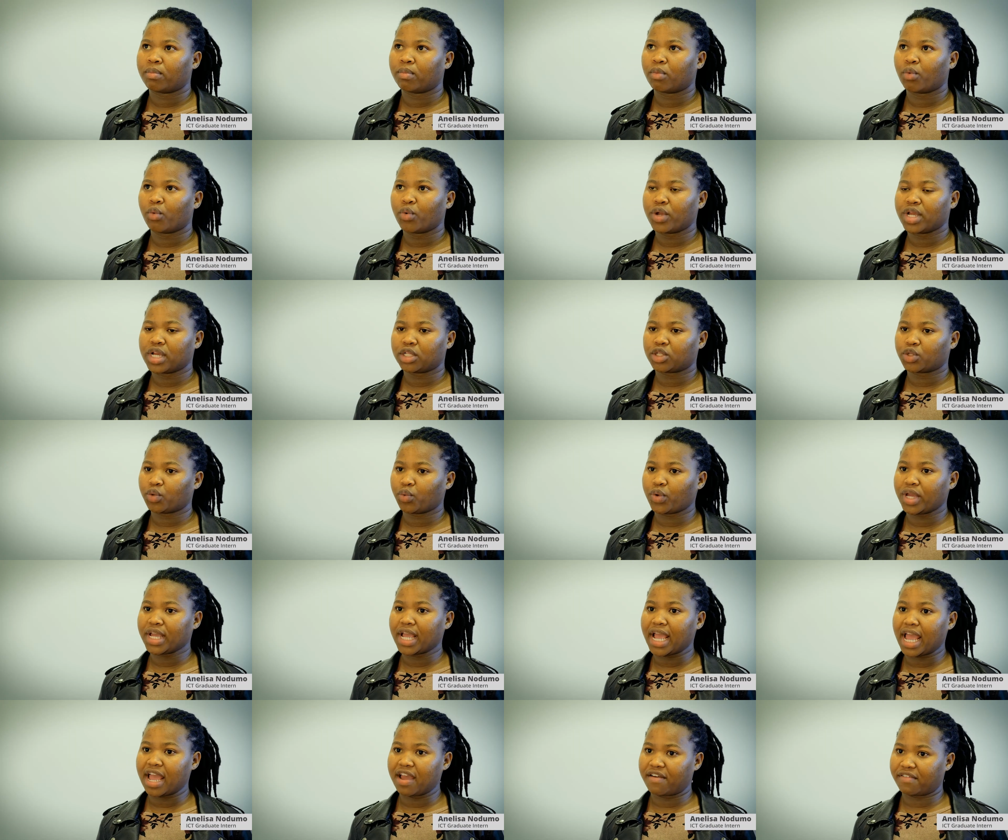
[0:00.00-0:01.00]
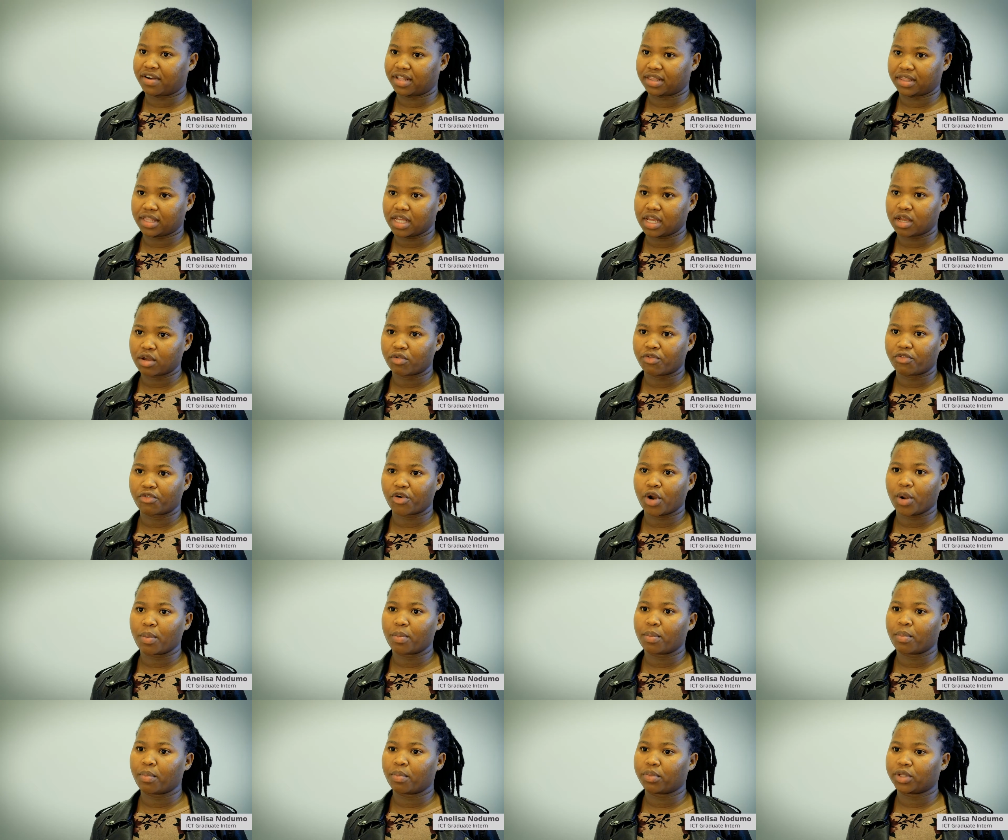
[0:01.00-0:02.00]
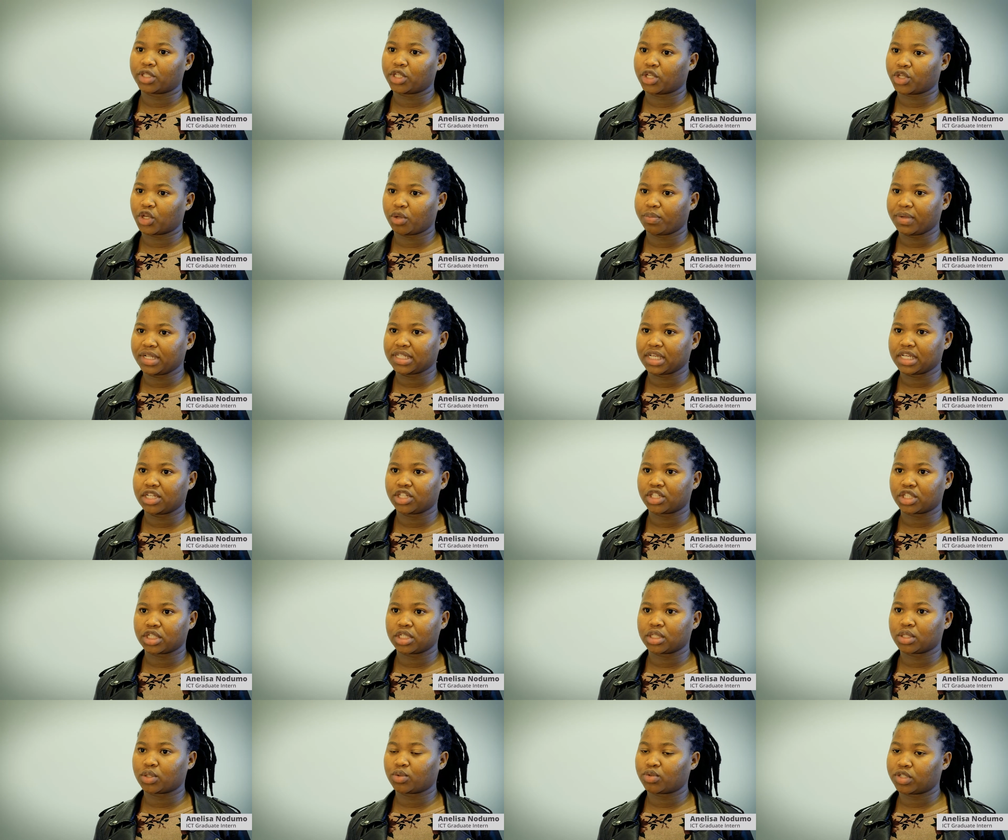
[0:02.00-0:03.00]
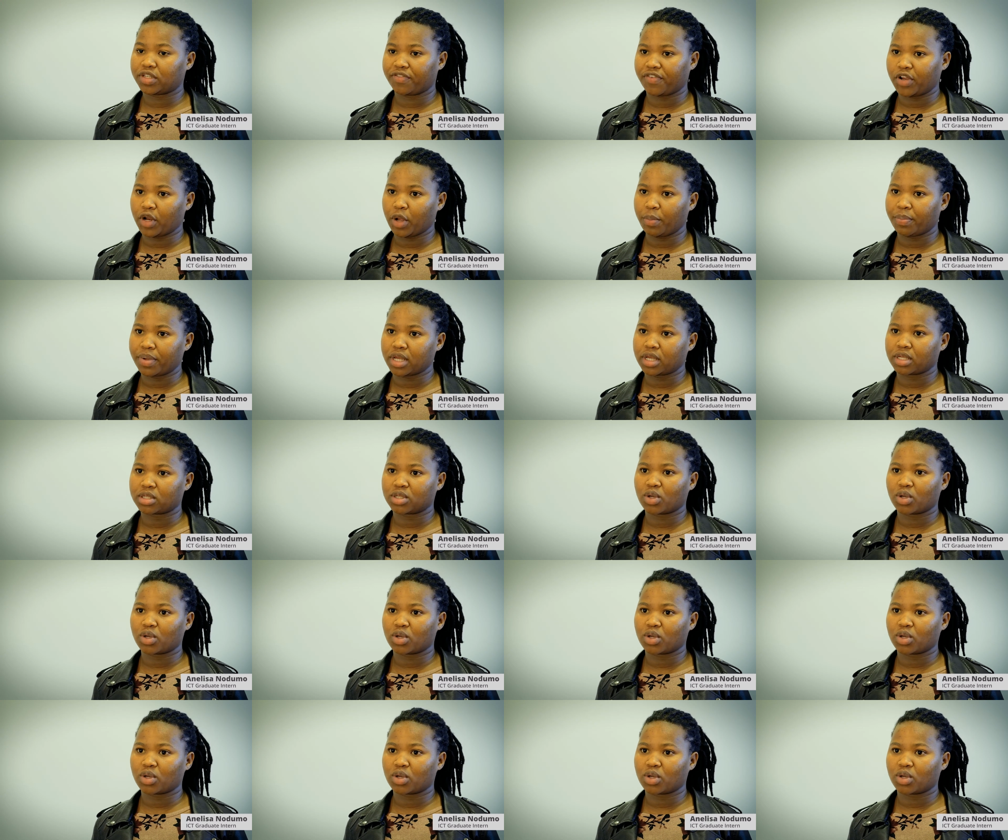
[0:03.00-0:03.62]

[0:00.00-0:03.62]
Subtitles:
We are doing everything from documentation to developing,